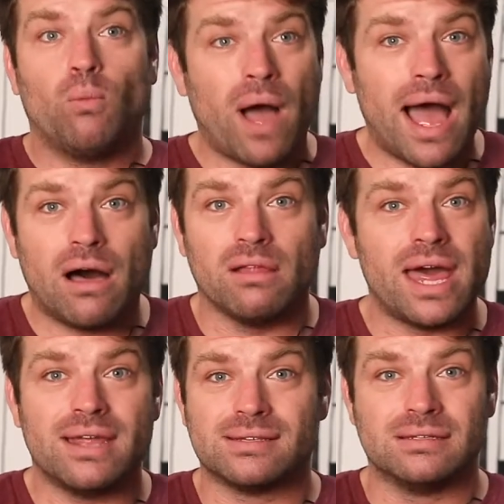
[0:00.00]
Wow,
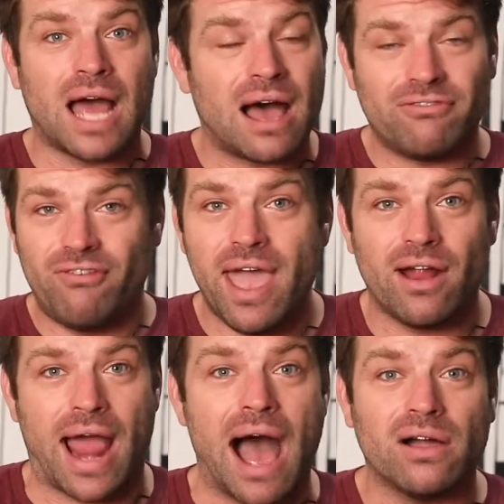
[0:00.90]
that is not
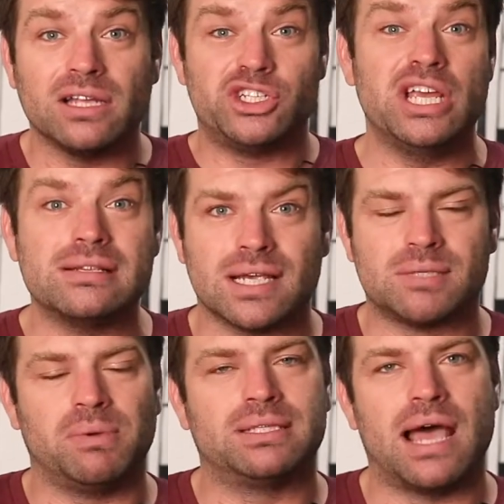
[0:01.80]
fair. How could
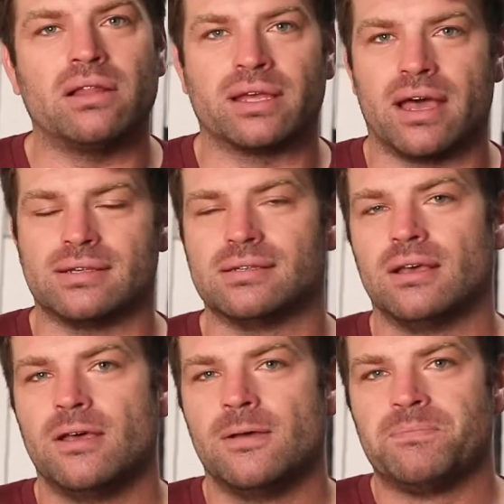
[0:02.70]
Jesus be telling us
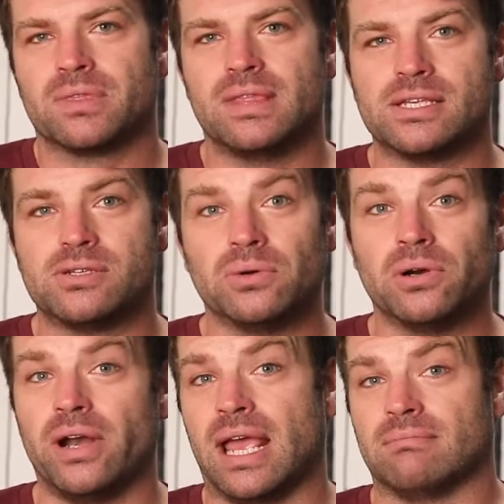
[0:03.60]
this story?